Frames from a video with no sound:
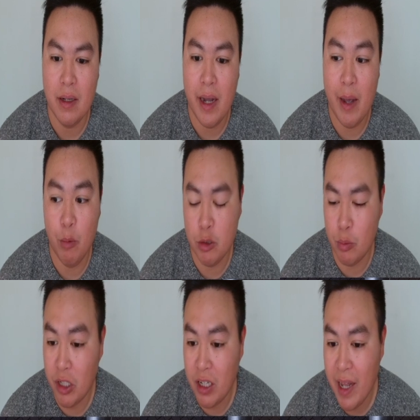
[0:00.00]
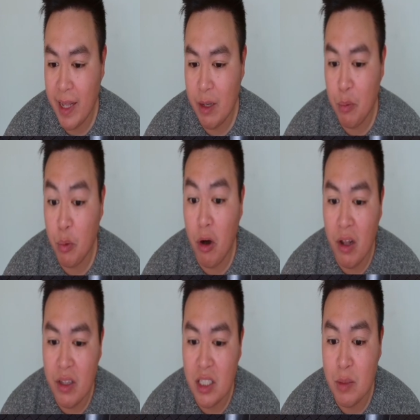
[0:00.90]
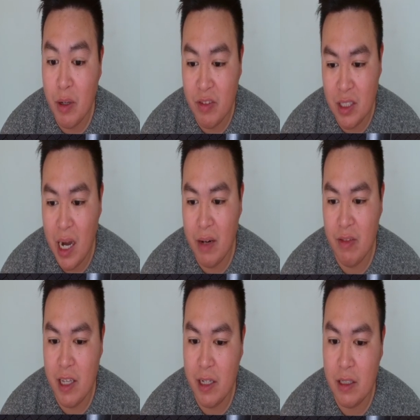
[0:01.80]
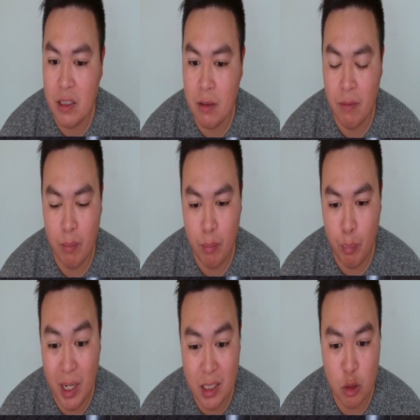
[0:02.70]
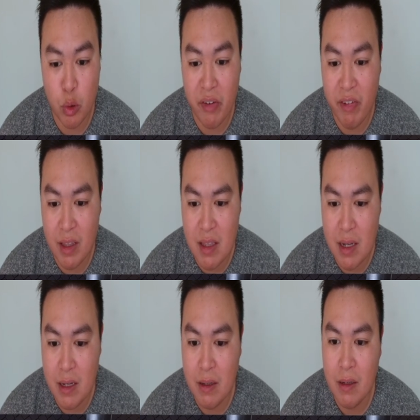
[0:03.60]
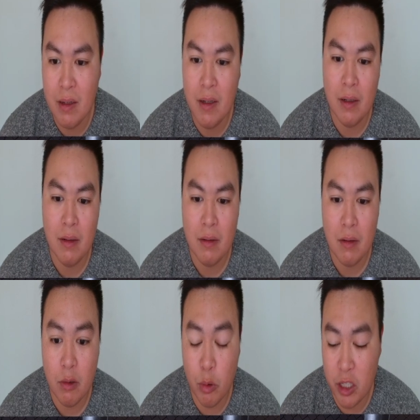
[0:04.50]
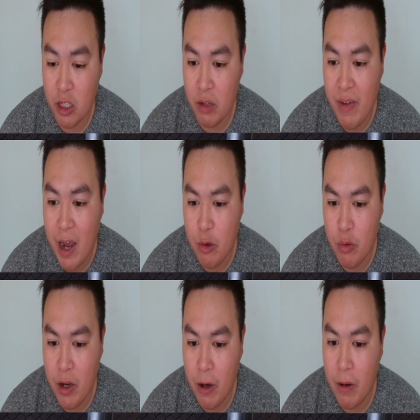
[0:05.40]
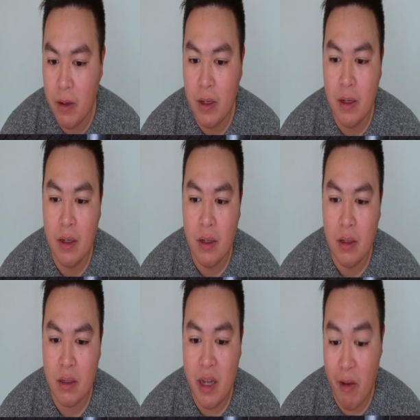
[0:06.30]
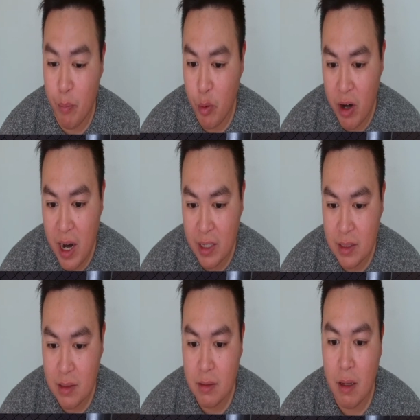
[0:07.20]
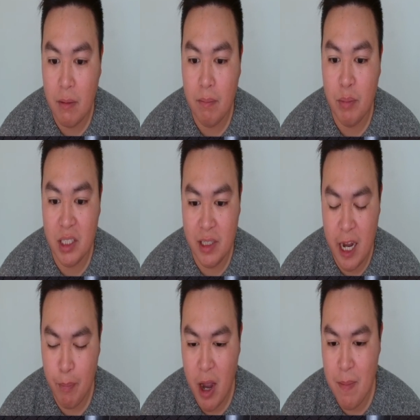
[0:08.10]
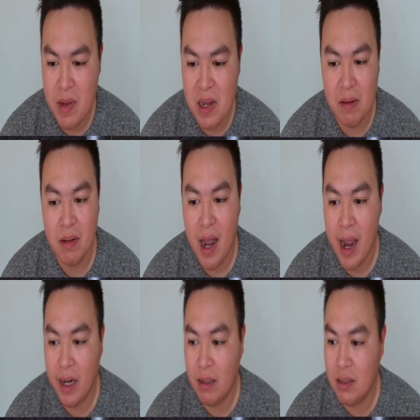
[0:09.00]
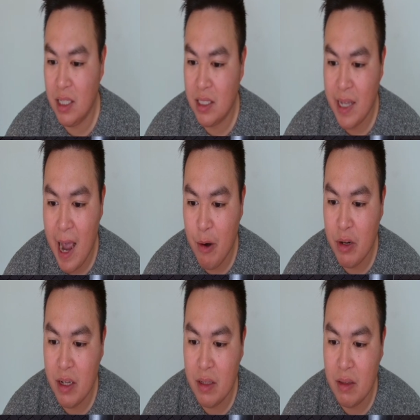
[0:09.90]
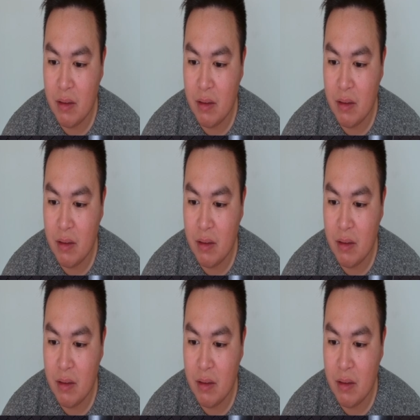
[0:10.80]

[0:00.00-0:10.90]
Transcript: and was really glad that we were on the Smith side of things. Plus 350, really good value there. Kevin Borjas, mistake by me. I discounted